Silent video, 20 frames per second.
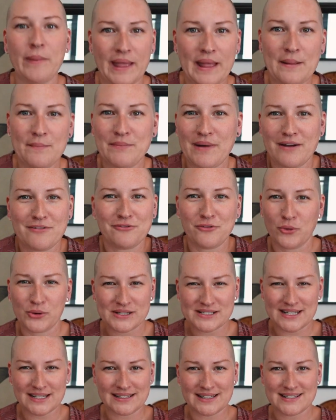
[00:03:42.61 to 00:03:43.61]
him by
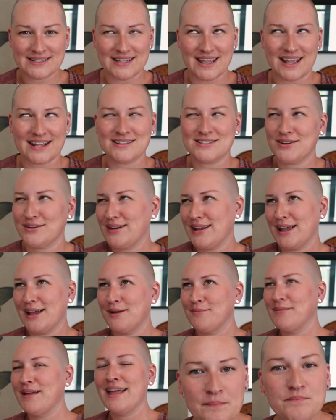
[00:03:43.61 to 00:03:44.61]
forcing these kids on
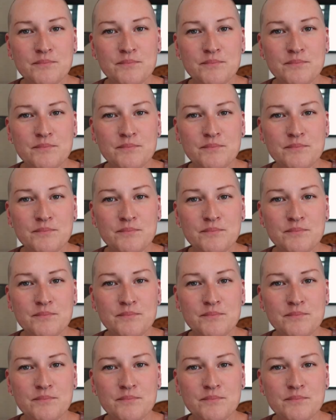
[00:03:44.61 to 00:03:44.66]
him.